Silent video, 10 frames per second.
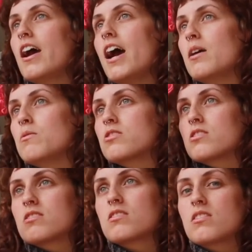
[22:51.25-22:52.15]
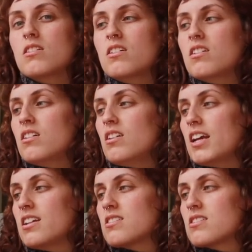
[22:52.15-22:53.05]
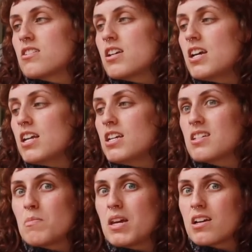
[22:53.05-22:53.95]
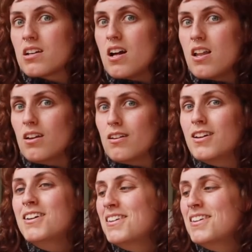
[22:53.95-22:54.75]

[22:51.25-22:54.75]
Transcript: and it was just like, it's such a hideous pink color.